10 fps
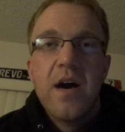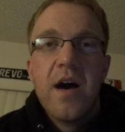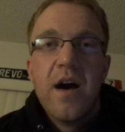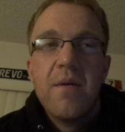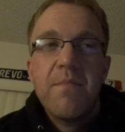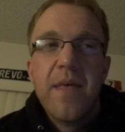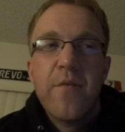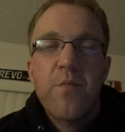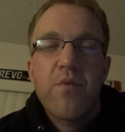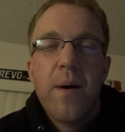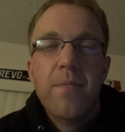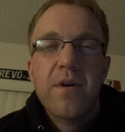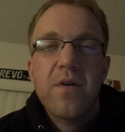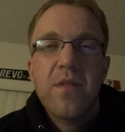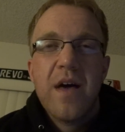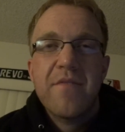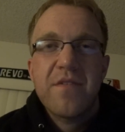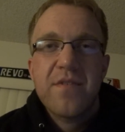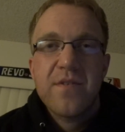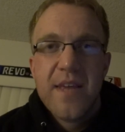um, that will probably go live in
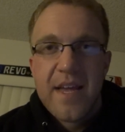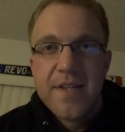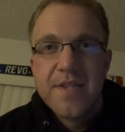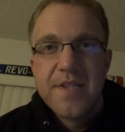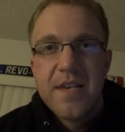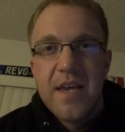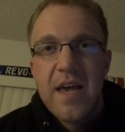a few days.